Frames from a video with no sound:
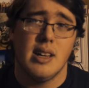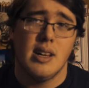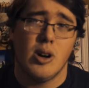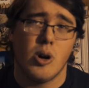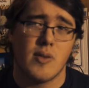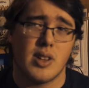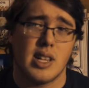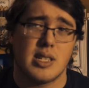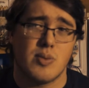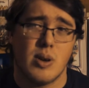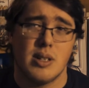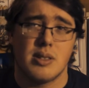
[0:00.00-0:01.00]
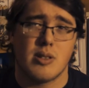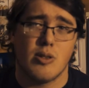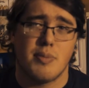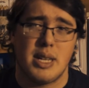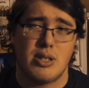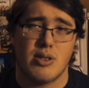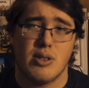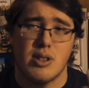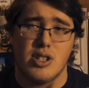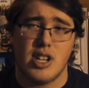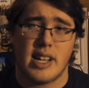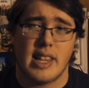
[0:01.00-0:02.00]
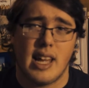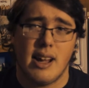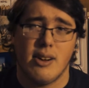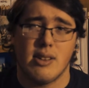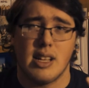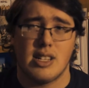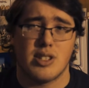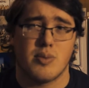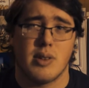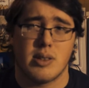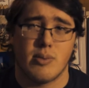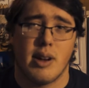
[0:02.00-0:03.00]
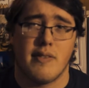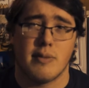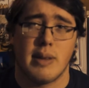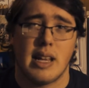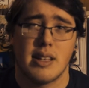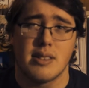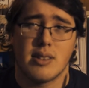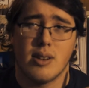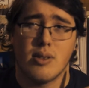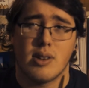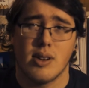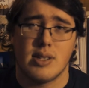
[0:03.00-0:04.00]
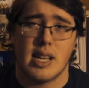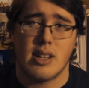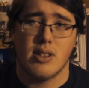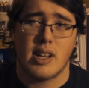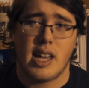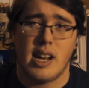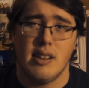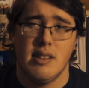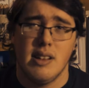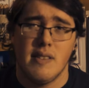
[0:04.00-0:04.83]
over this one. So be sure to check that out. It just wasn't right for me. So go take a look at it.